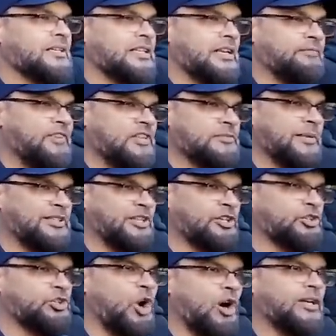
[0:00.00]
Difference
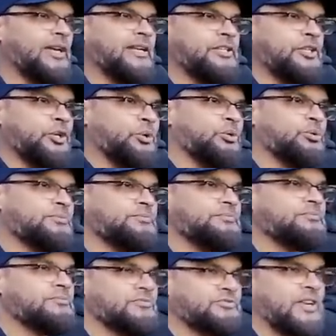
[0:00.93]
between rock and you
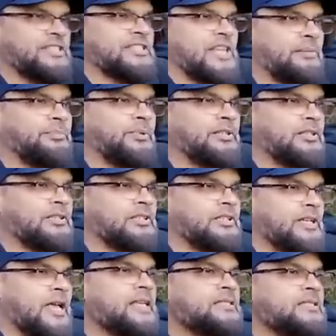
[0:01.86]
for example.
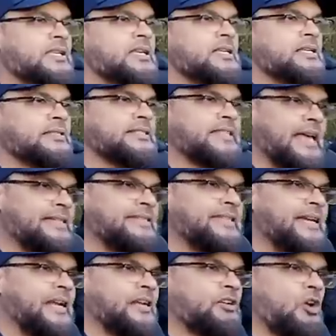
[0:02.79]
Yes? yes.
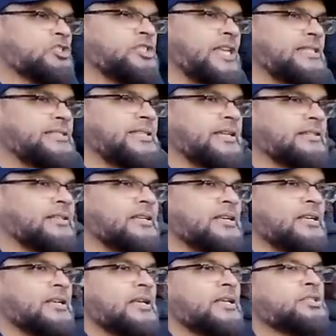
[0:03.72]
Sentient and non-sentient.
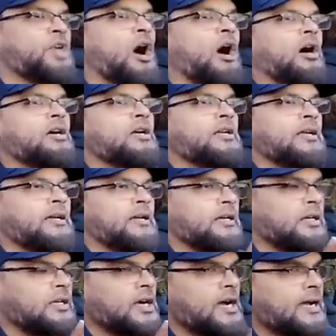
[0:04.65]
So
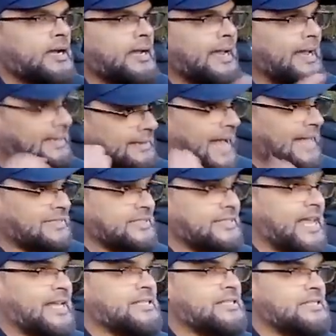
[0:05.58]
in that
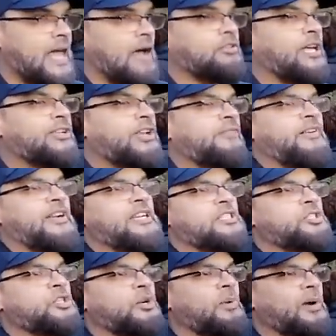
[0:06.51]
sense, now that you have
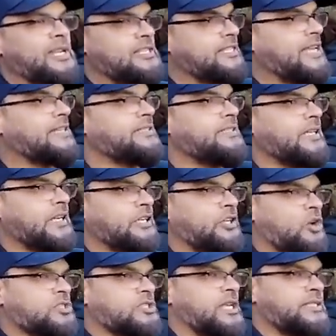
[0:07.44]
understood what is sentient
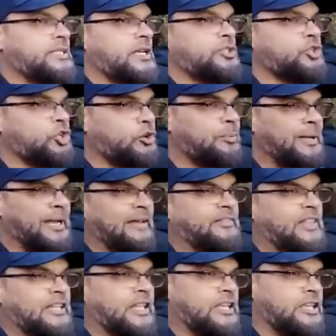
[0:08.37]
and non-sentient, do you
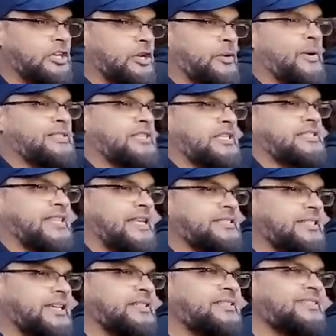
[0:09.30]
believe that the universe is
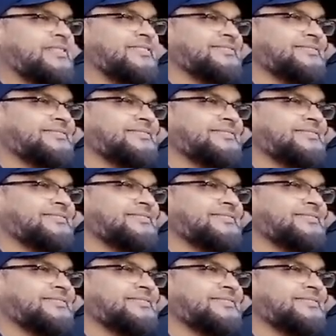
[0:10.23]
sentient?